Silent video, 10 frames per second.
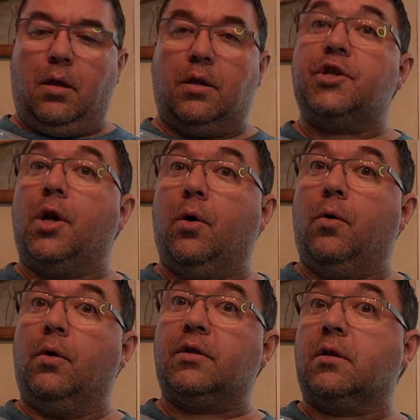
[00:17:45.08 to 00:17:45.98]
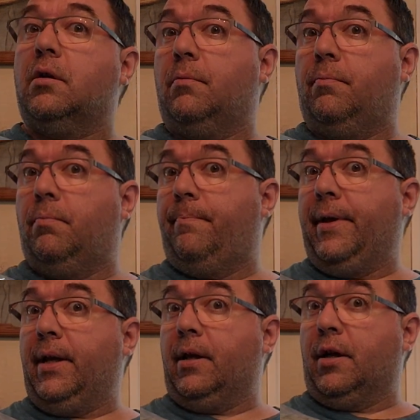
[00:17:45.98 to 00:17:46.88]
so it's going to
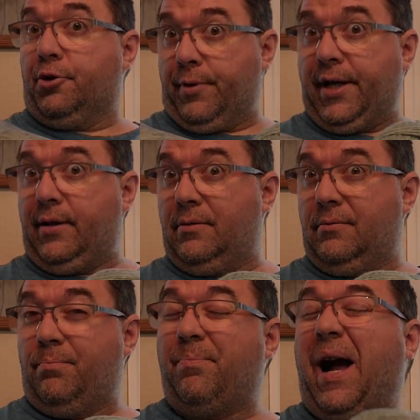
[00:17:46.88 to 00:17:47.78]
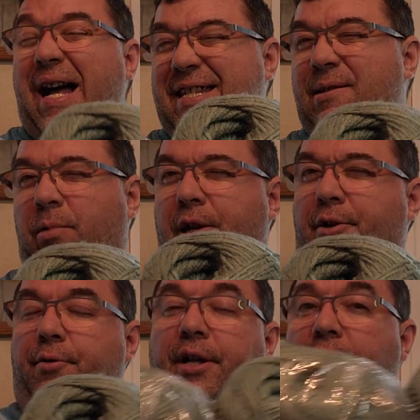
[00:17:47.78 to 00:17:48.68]
be a green, possibly a
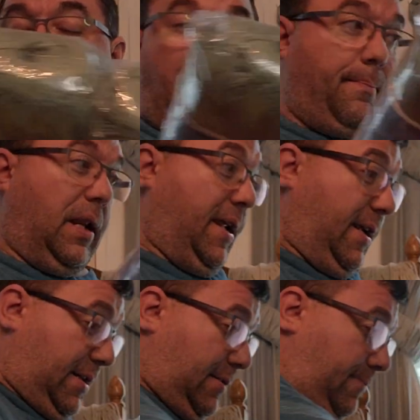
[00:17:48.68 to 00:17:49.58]
green and white blanket.